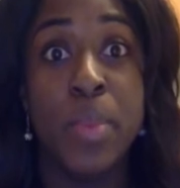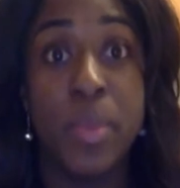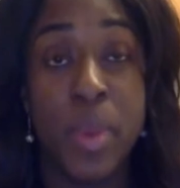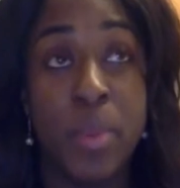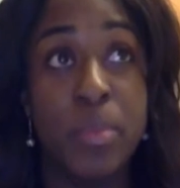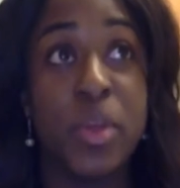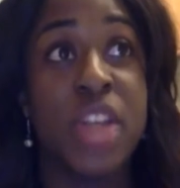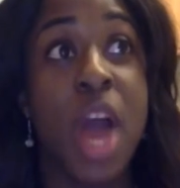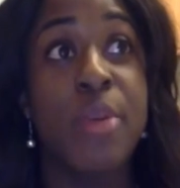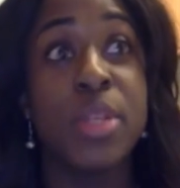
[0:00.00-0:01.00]
boom, boom, because
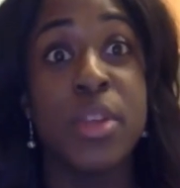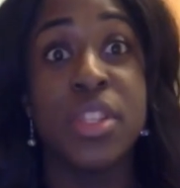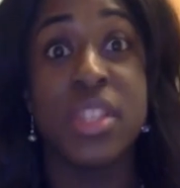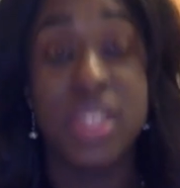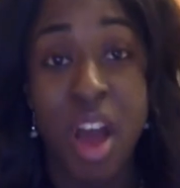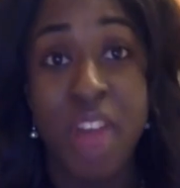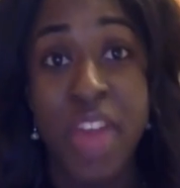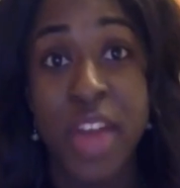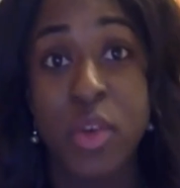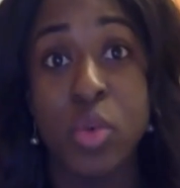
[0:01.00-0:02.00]
I was supposed to start
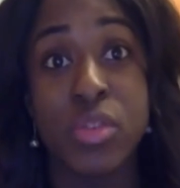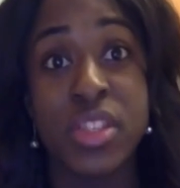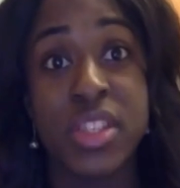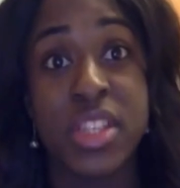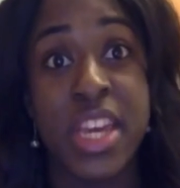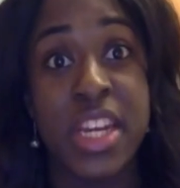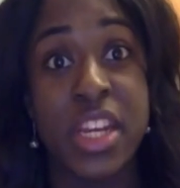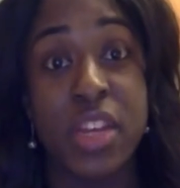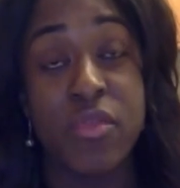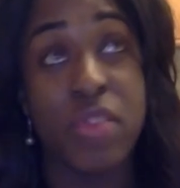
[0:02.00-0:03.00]
that course
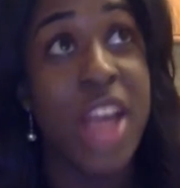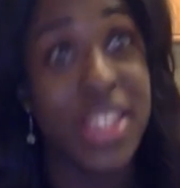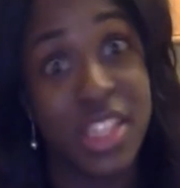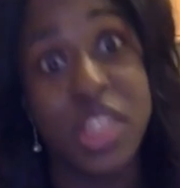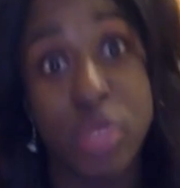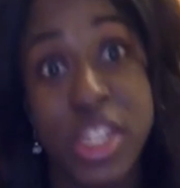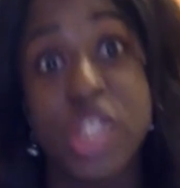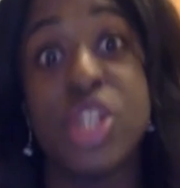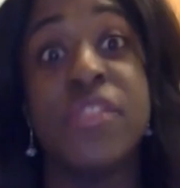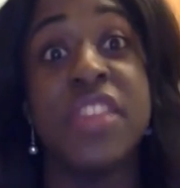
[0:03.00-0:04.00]
I
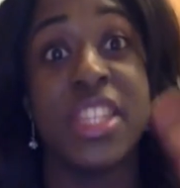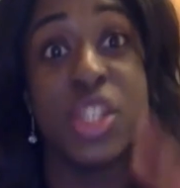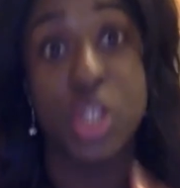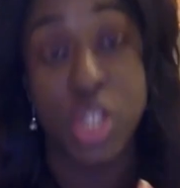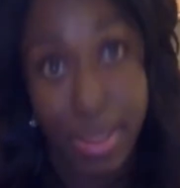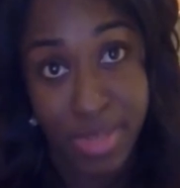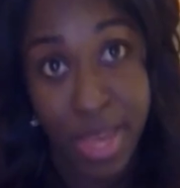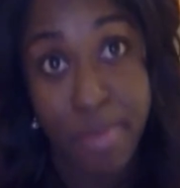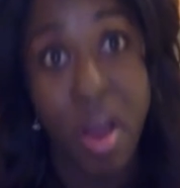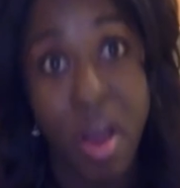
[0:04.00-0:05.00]
auditioned for this in
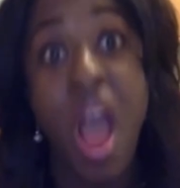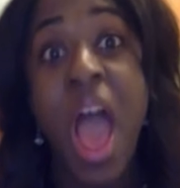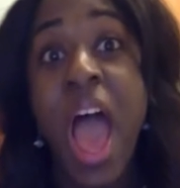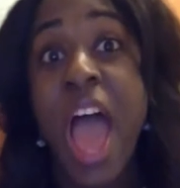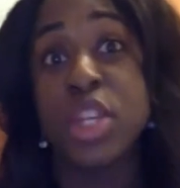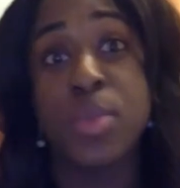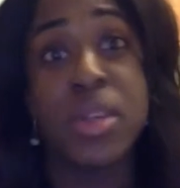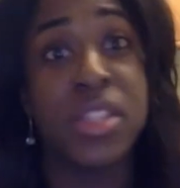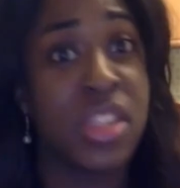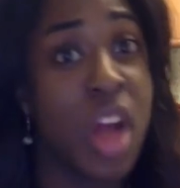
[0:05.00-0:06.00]
September, and you're
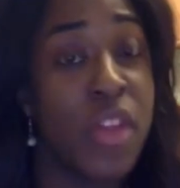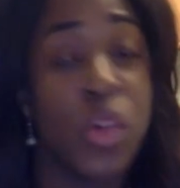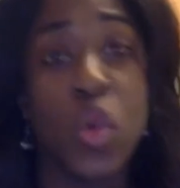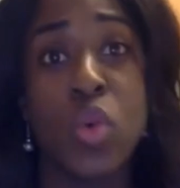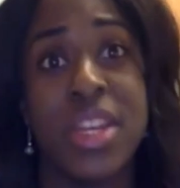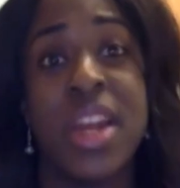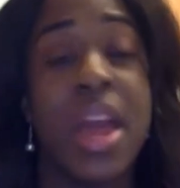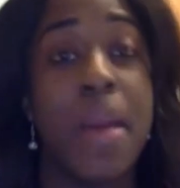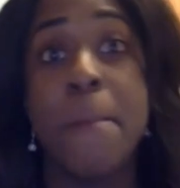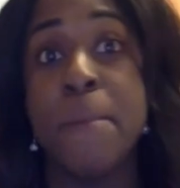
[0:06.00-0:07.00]
supposed to start the course in
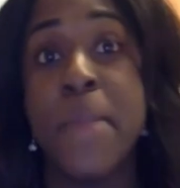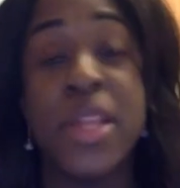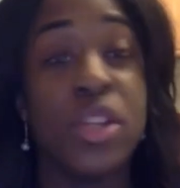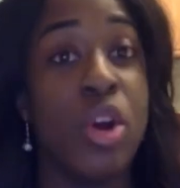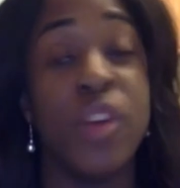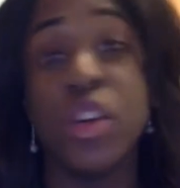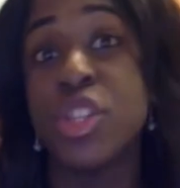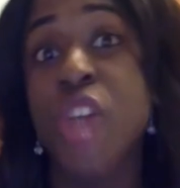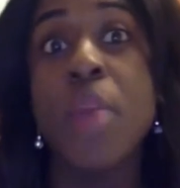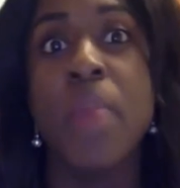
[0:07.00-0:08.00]
like middle of
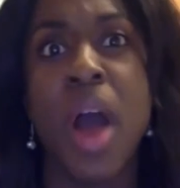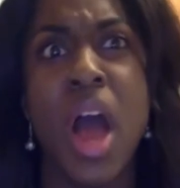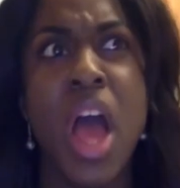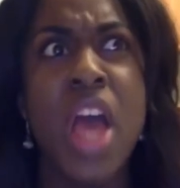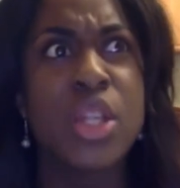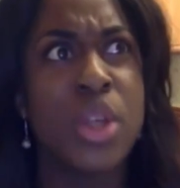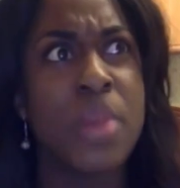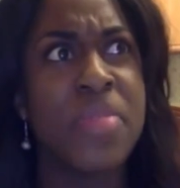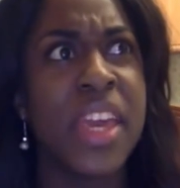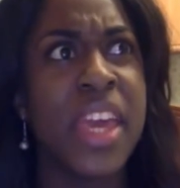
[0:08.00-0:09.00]
October. So
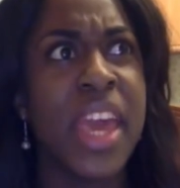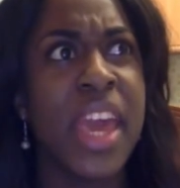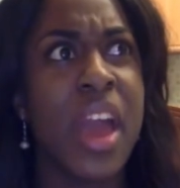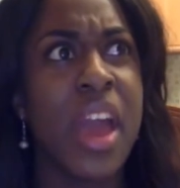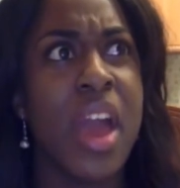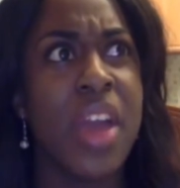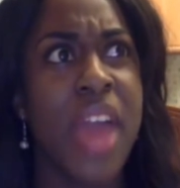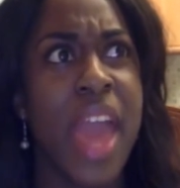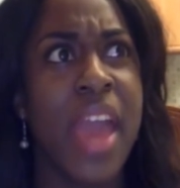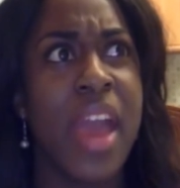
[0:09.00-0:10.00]
I'm thinking,
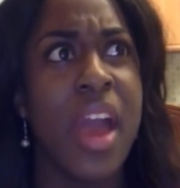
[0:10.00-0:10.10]
okay,